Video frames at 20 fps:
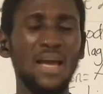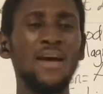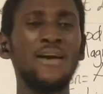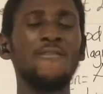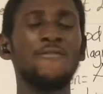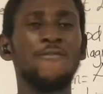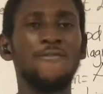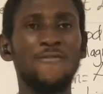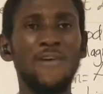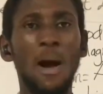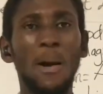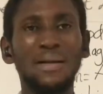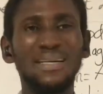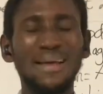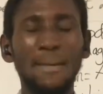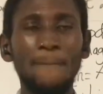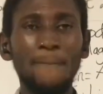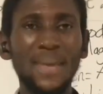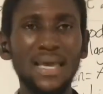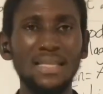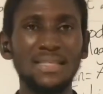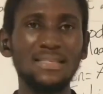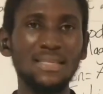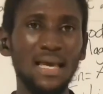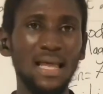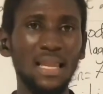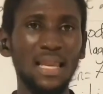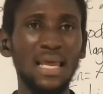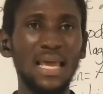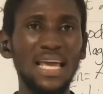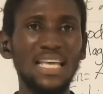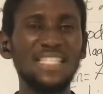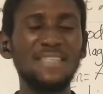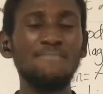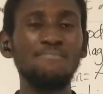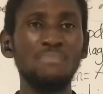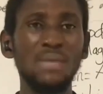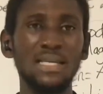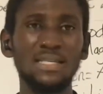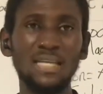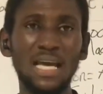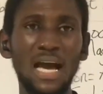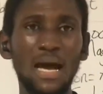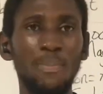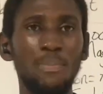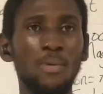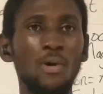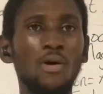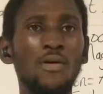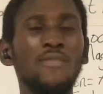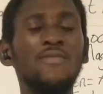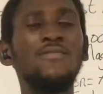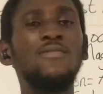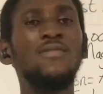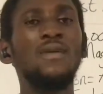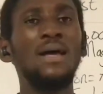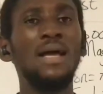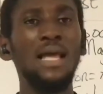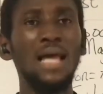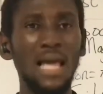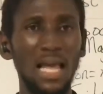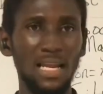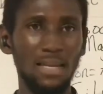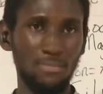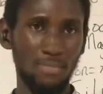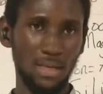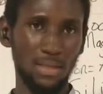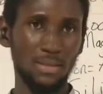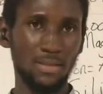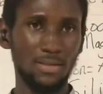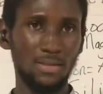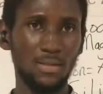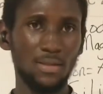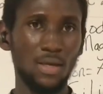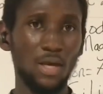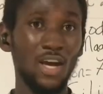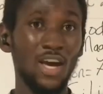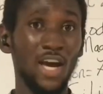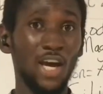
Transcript: fundamentally is made up of elements.